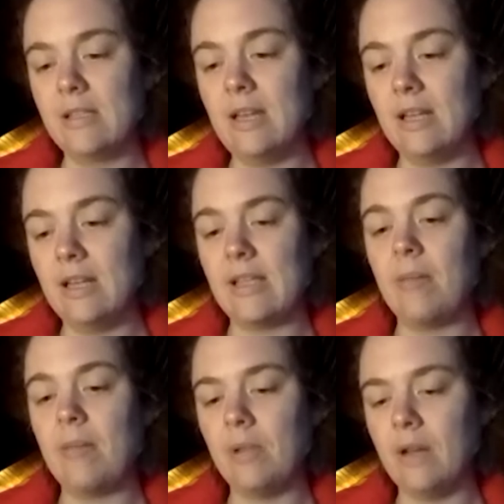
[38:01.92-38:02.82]
an
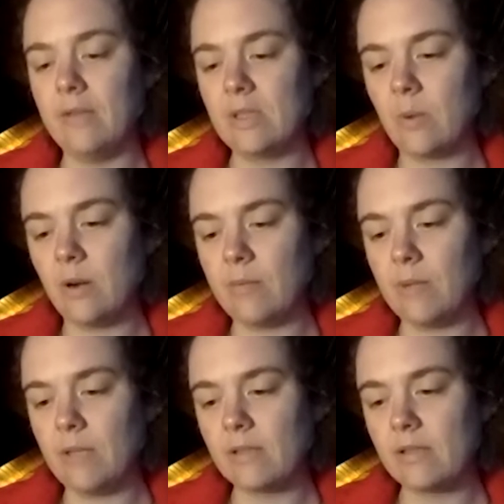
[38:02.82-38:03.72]
example of its
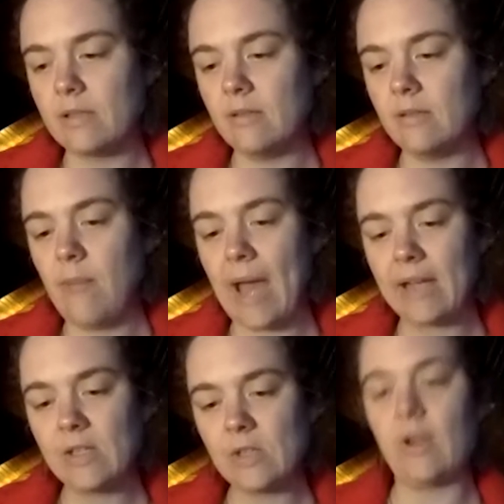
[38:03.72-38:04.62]
purpose. Back
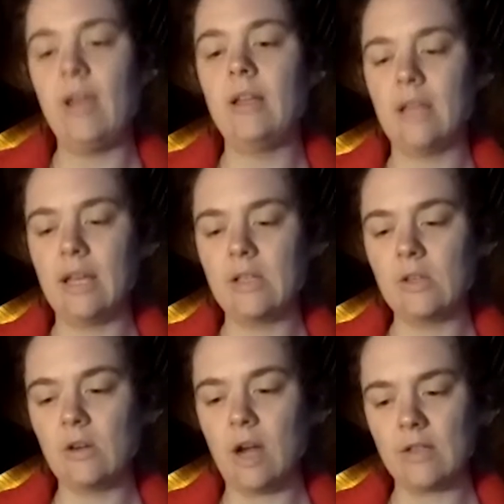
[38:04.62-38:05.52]
straight and legs
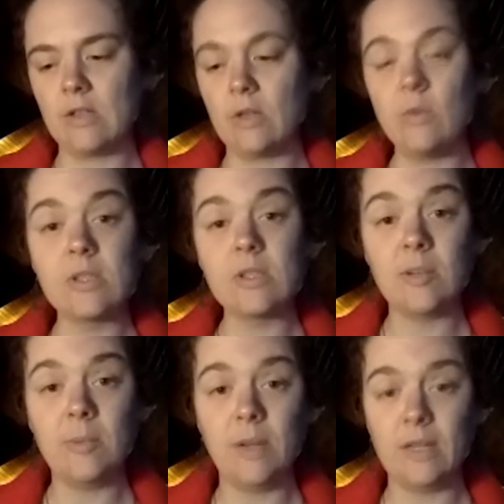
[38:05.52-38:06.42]
crossed, don't
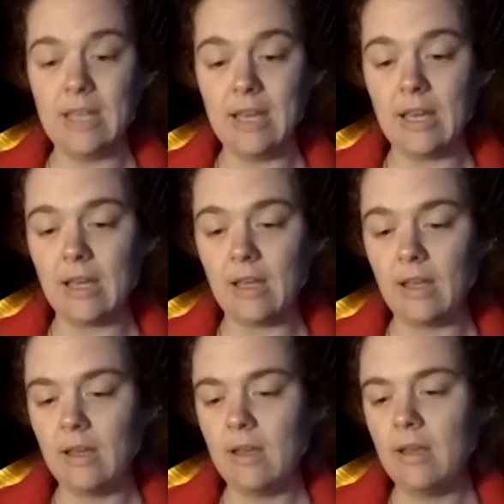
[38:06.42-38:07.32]
slurp your tea.
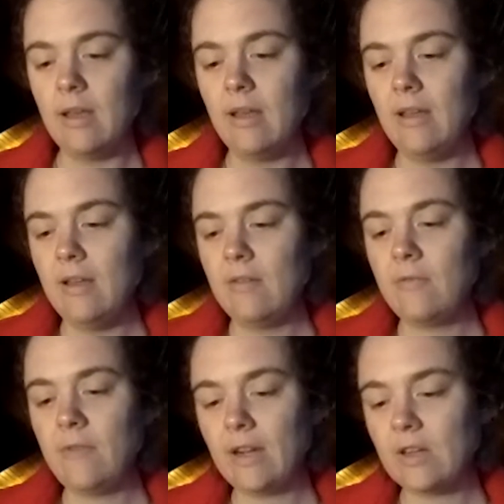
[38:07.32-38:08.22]

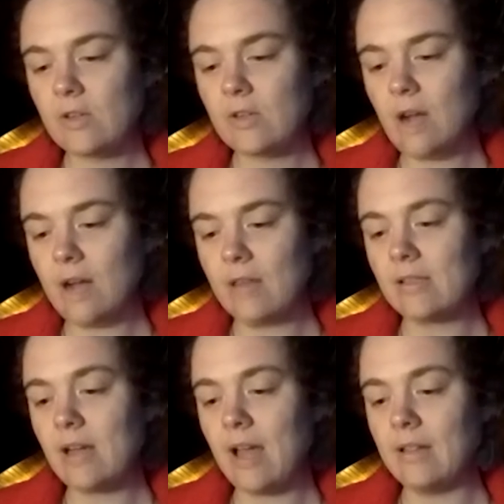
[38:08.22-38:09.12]
Fingers
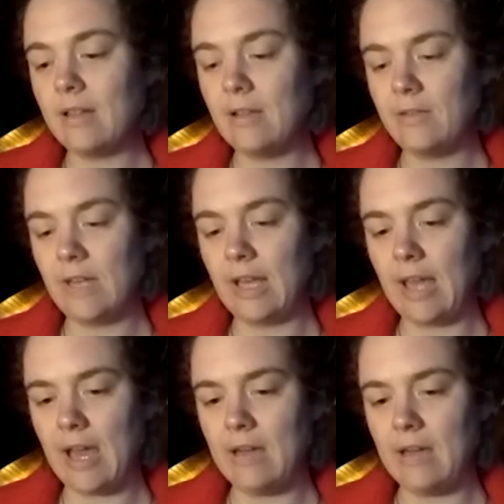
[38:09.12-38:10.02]
crossed, I lift it
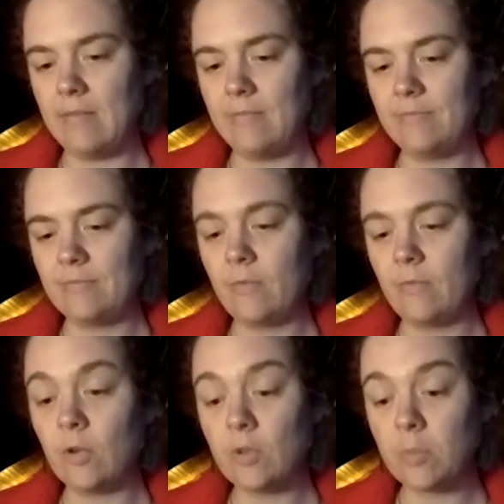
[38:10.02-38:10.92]
again.
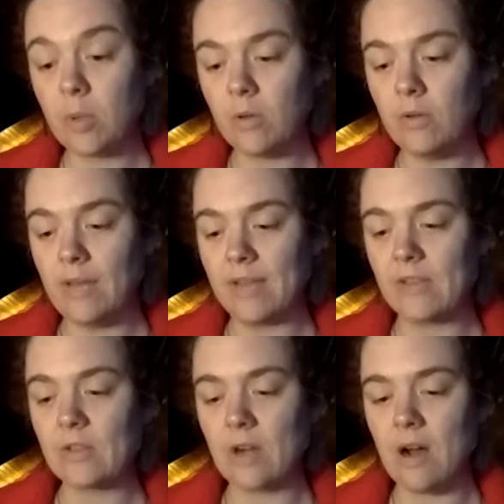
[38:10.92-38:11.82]
Vulnerable yet
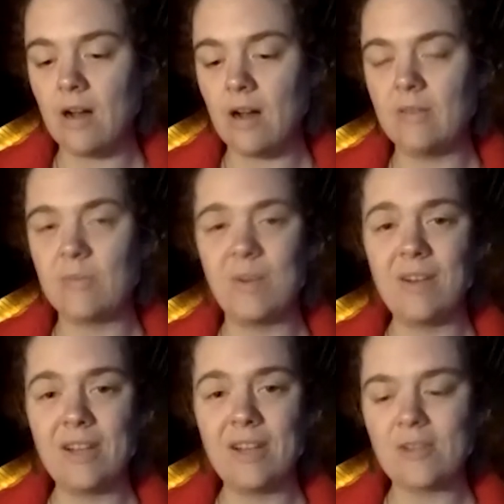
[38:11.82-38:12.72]
strong, what
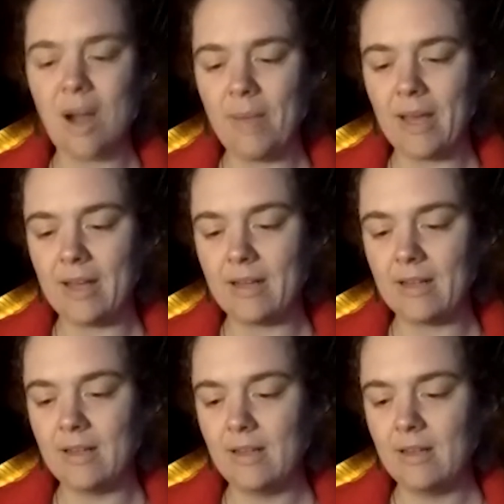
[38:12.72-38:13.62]
if I drop it?
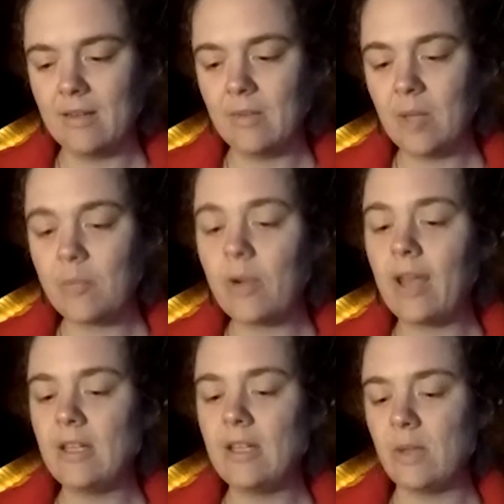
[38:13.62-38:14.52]
Will it
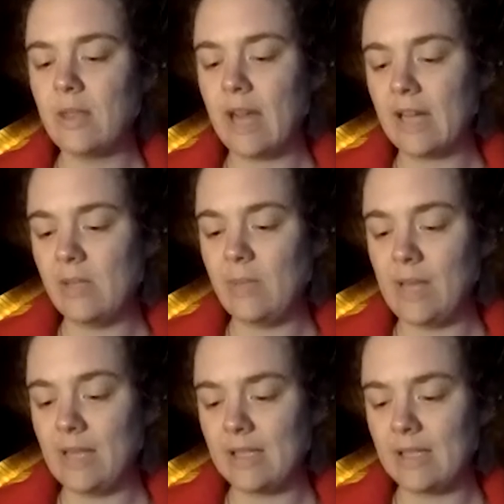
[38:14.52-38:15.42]
break into 1,000
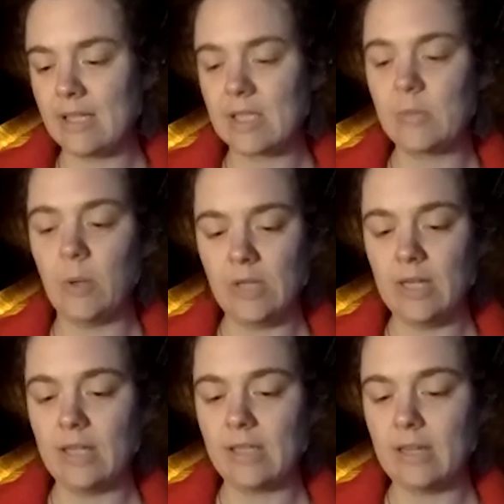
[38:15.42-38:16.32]
pieces,
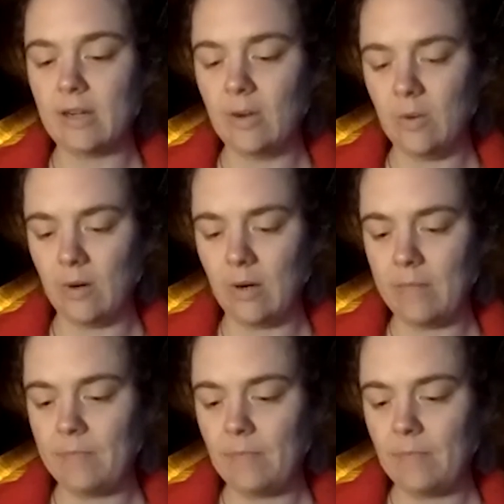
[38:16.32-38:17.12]
exposing its inner core?